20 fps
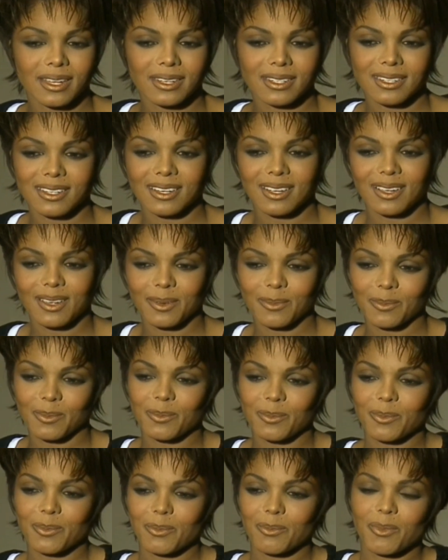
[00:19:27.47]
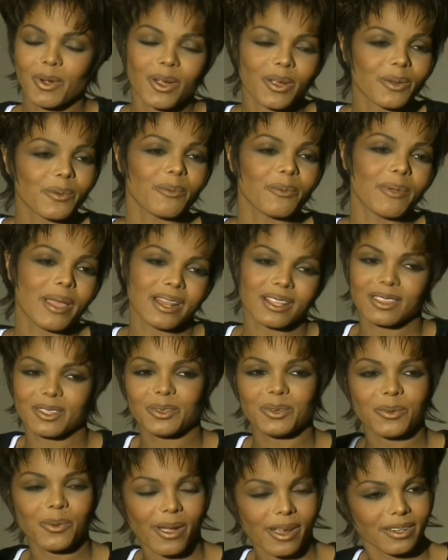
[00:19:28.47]
And Mark Romanek, the
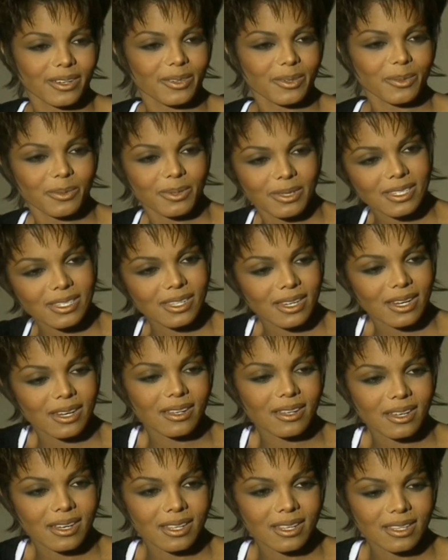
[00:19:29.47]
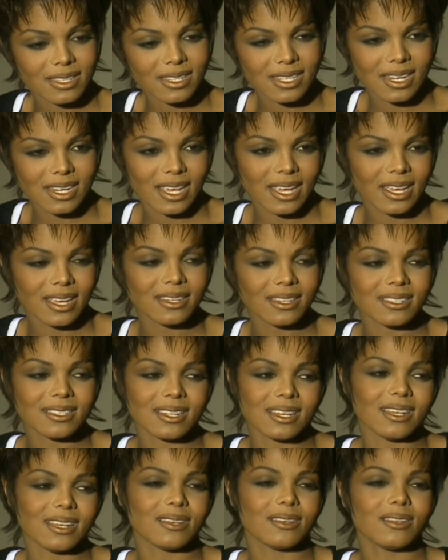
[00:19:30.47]
director, was in the
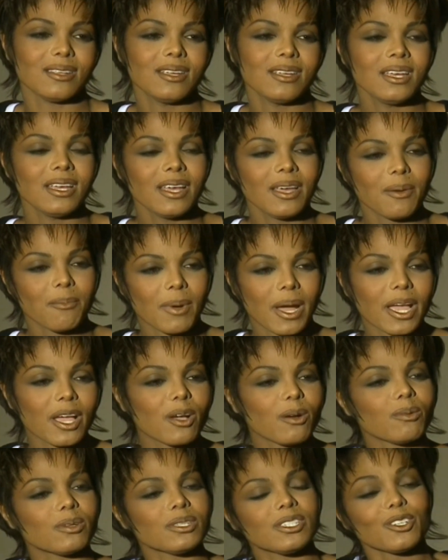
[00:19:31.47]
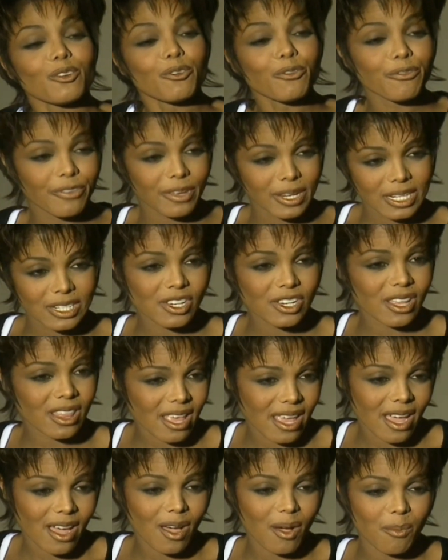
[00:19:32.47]
States. And Michael was still finishing
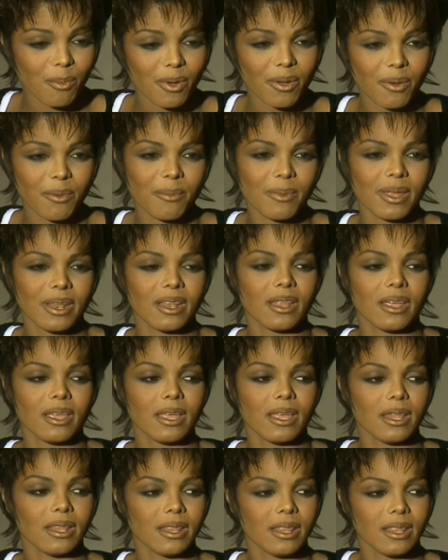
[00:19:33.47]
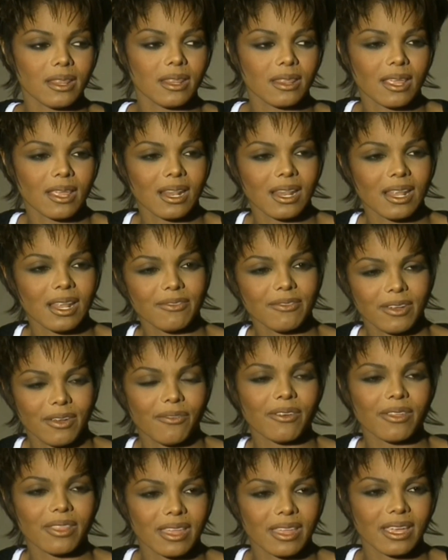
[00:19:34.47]
the album. And they left
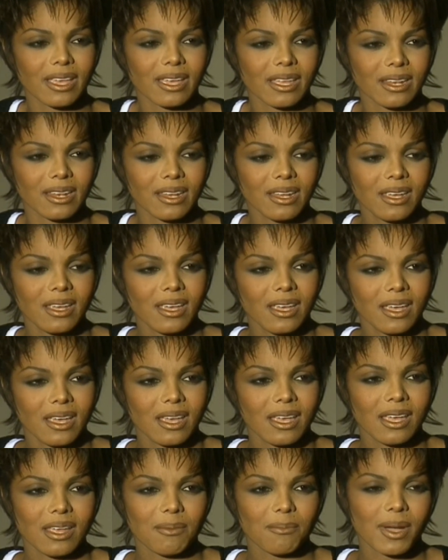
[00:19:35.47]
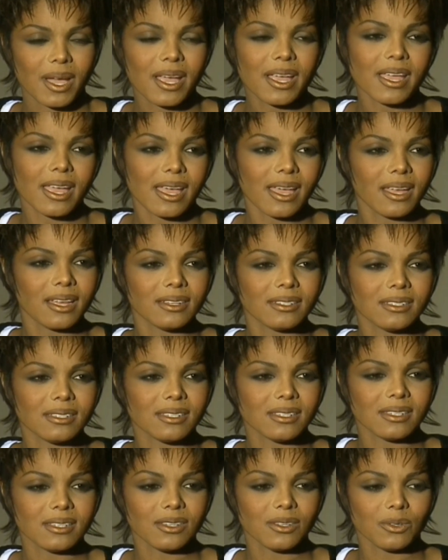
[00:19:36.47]
everything in my
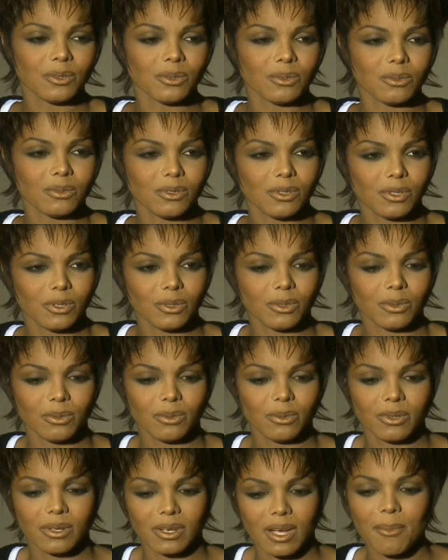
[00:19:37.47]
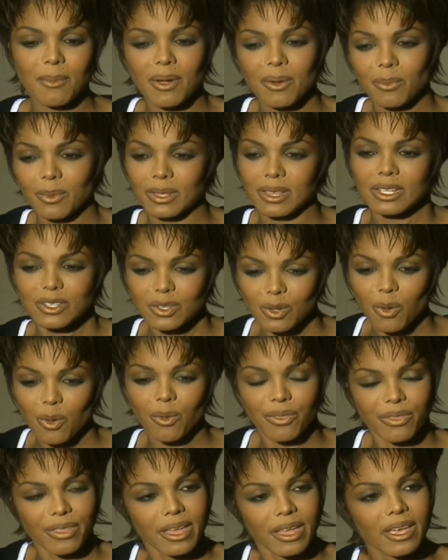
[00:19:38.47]
hands to come up with this
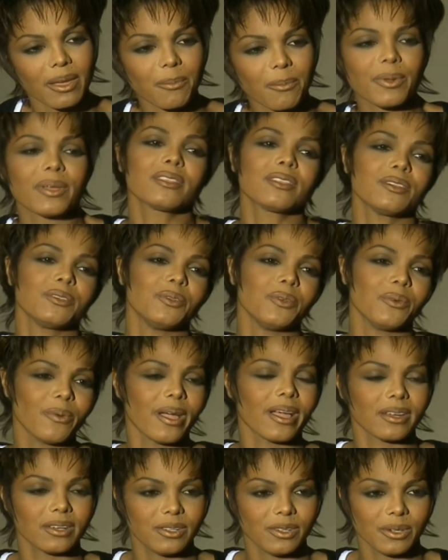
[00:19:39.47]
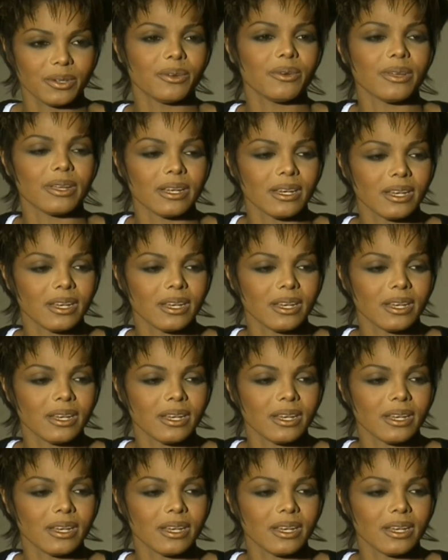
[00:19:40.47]
whole thing and pick the director